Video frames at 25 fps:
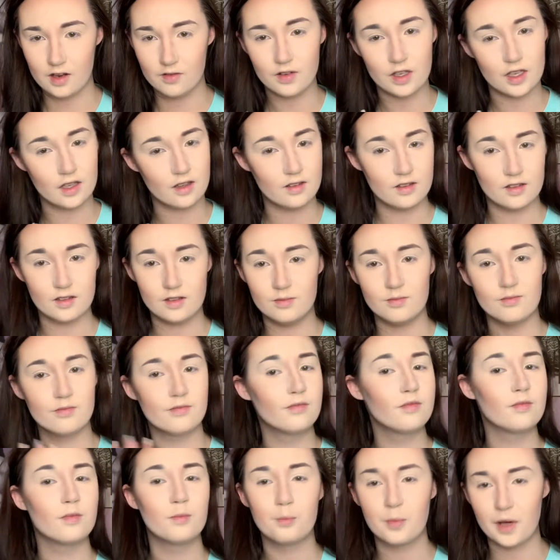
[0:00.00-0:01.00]
it,
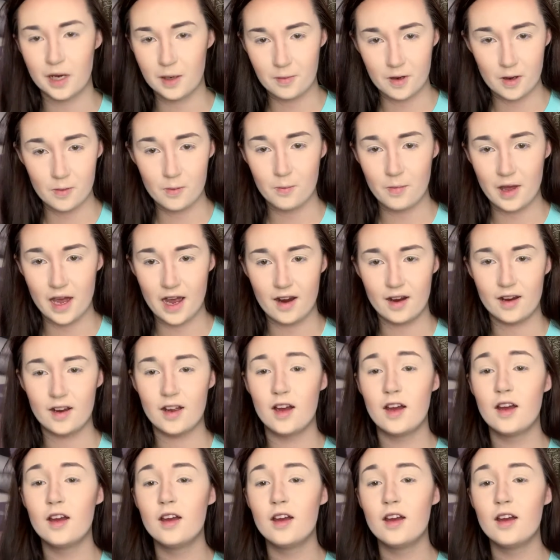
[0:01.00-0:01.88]
but I'm coming back.